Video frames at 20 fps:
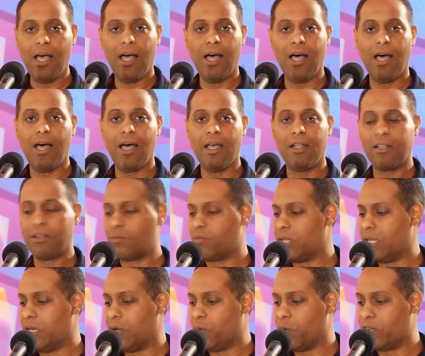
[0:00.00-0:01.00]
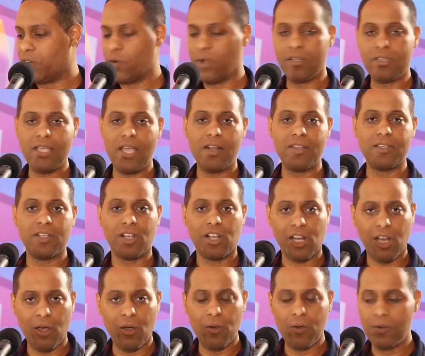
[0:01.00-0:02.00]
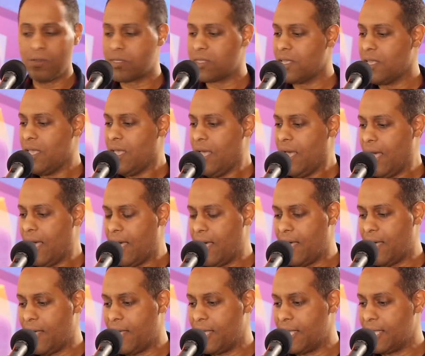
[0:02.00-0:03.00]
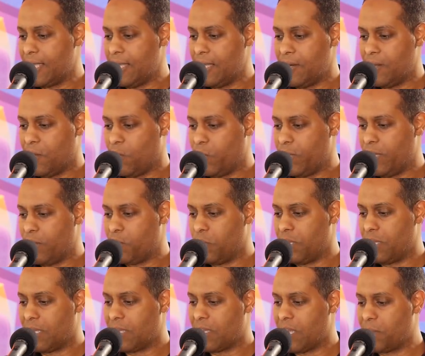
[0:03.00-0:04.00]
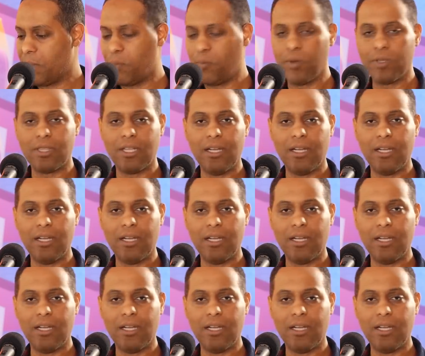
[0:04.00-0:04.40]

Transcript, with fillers: You know, we're trendsetters in clothes. You know, we come up with